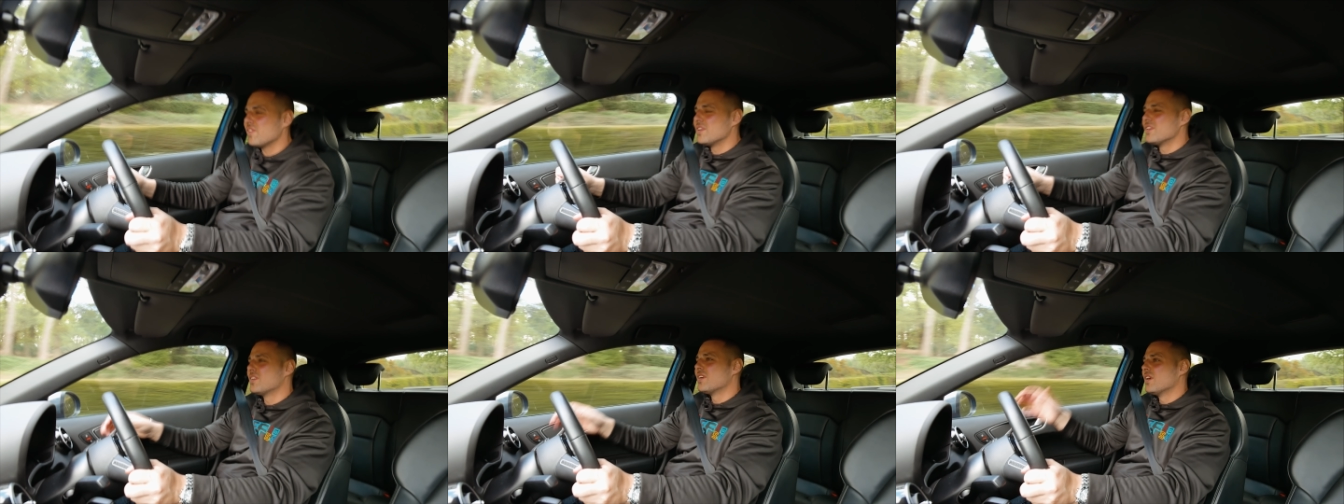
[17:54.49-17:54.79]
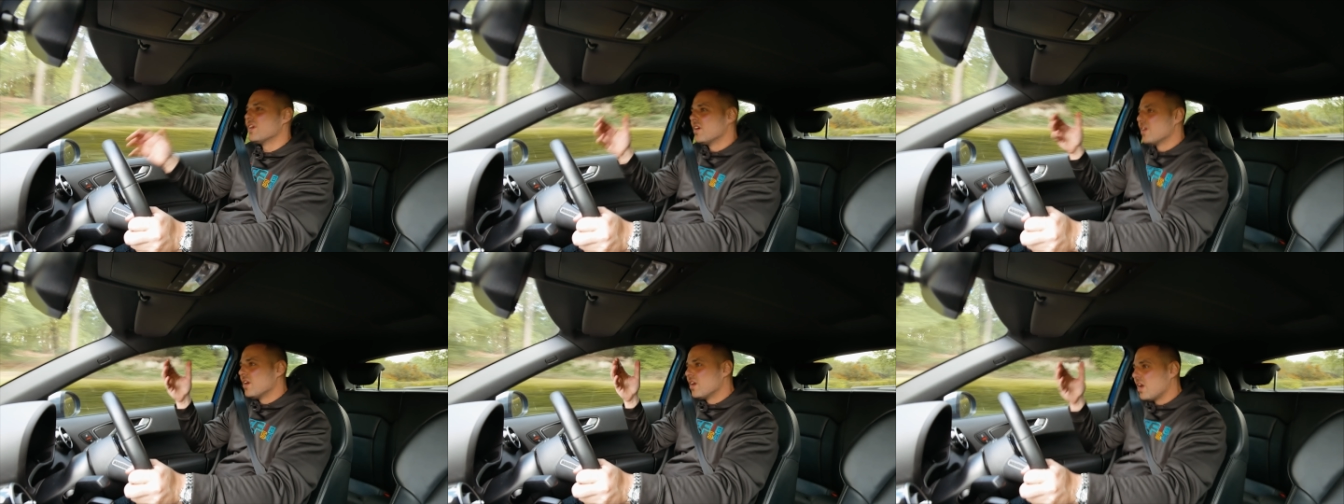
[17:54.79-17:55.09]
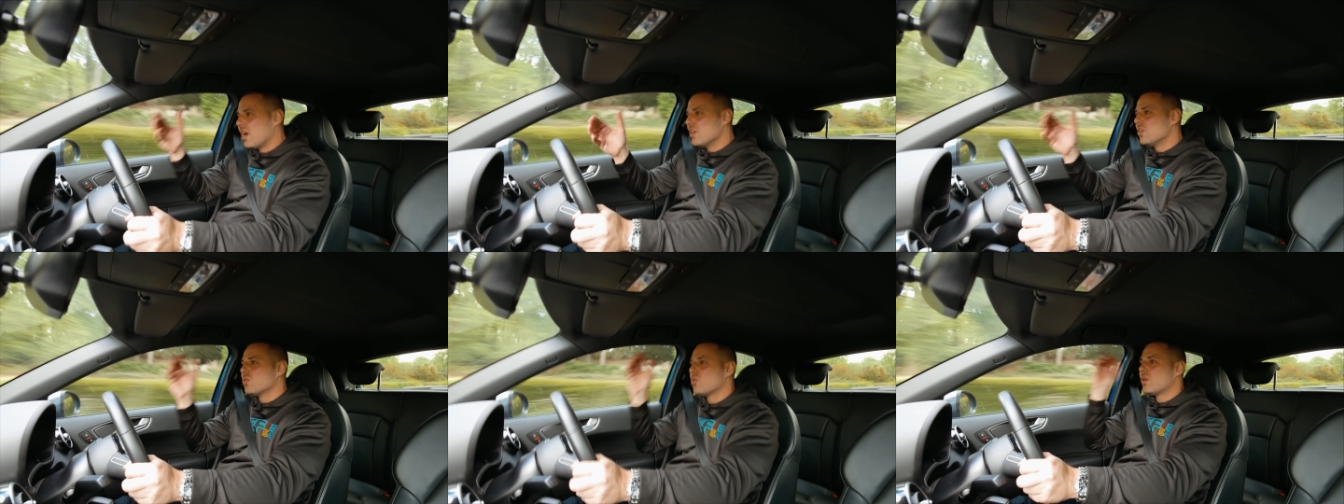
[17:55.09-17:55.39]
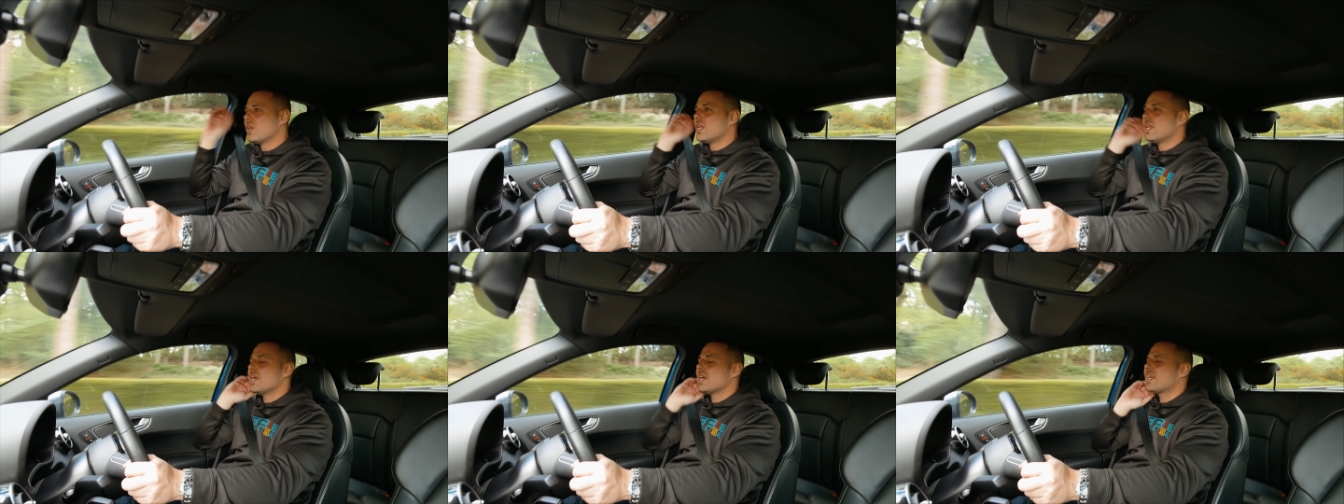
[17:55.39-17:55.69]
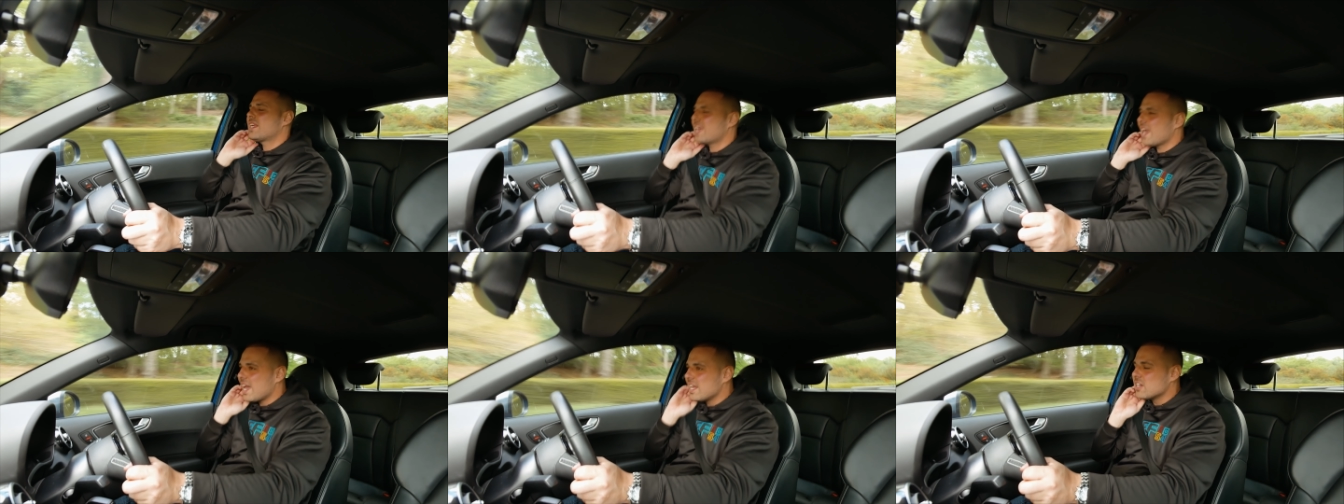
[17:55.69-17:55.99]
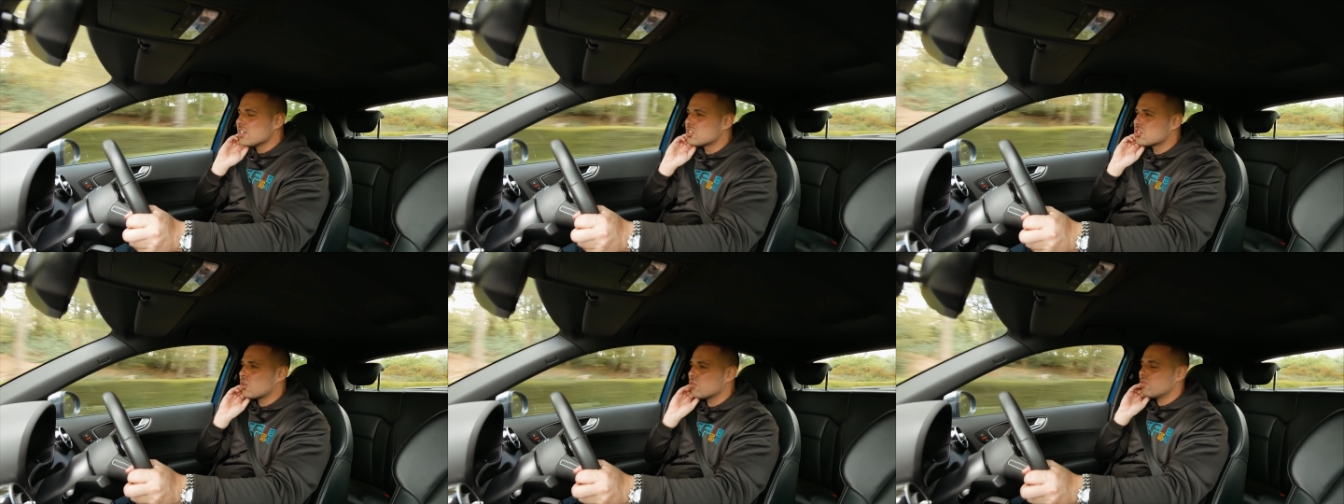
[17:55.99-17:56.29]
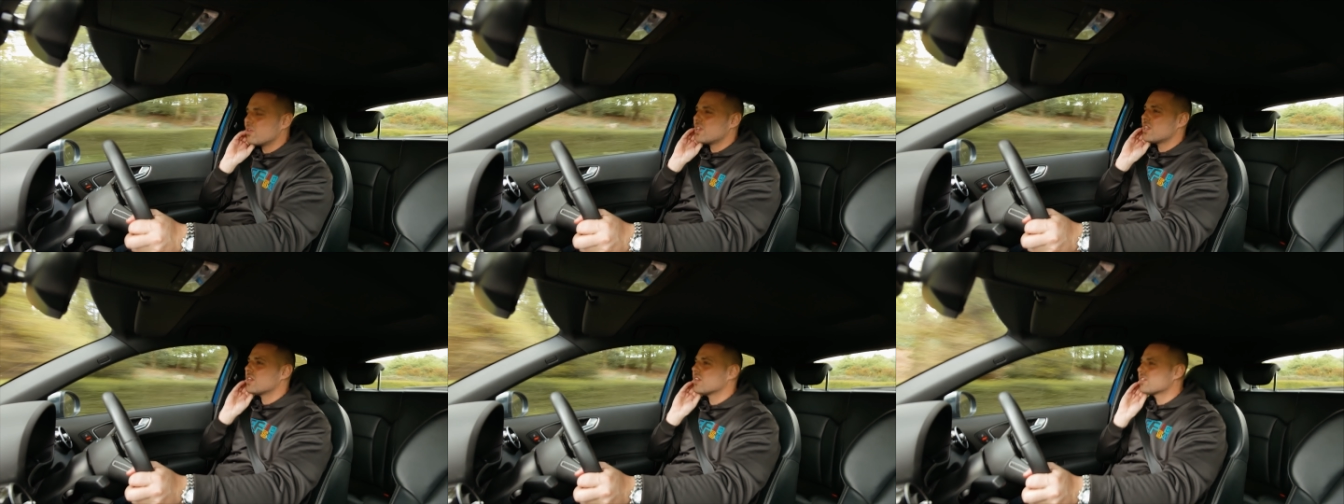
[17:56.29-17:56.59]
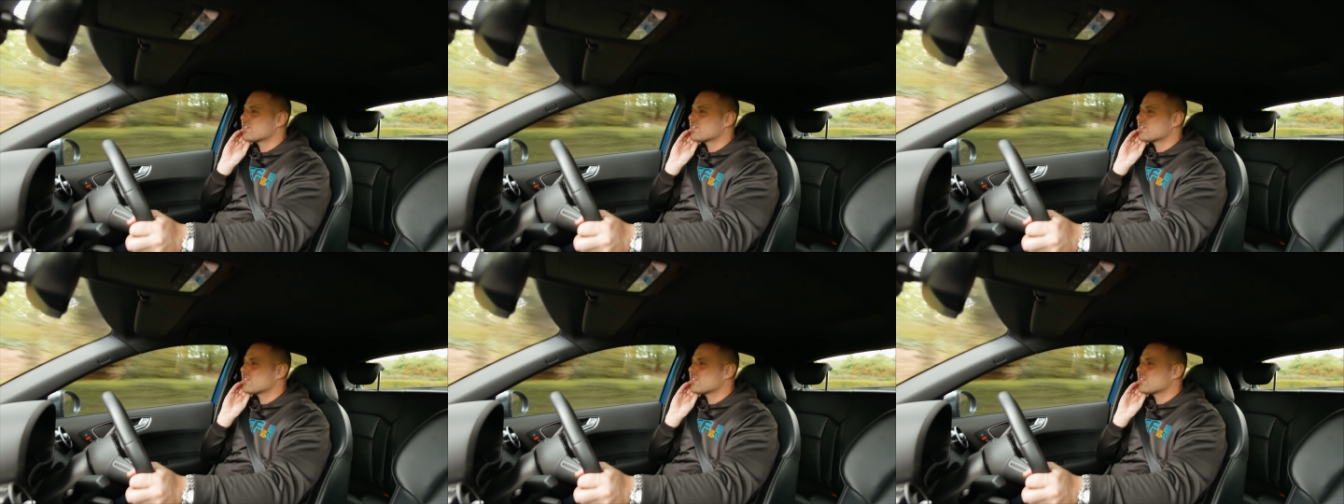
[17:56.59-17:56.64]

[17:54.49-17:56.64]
And annoyingly, again, I just got rid of the